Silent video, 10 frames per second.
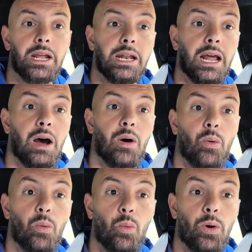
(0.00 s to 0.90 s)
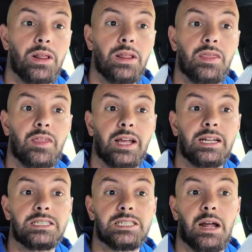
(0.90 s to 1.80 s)
Now, one of the
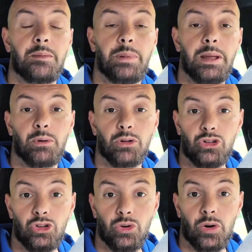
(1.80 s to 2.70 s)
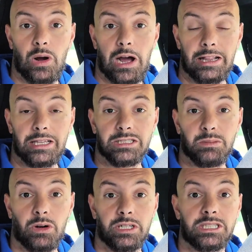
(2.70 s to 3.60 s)
things that people do at this
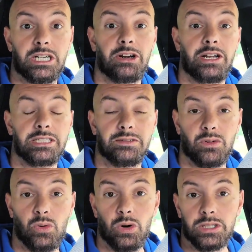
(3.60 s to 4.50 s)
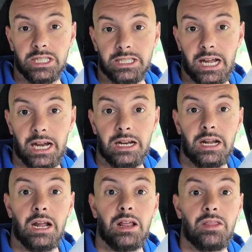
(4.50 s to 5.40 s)
monastery is, of course, attend
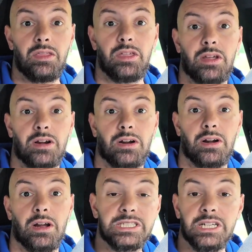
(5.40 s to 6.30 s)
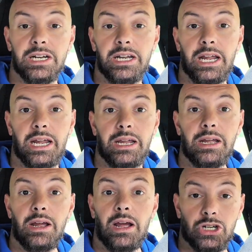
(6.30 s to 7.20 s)
their Sunday
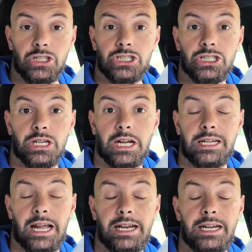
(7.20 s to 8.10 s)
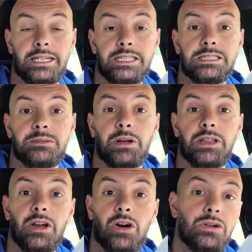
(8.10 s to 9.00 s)
church attendance,
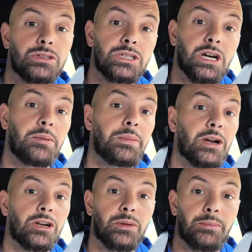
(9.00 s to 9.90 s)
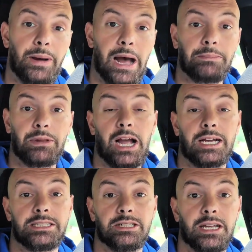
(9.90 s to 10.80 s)
but they also come here to
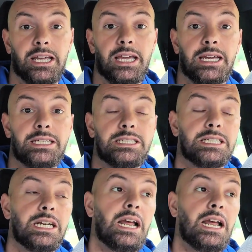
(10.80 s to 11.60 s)
baptize their kids.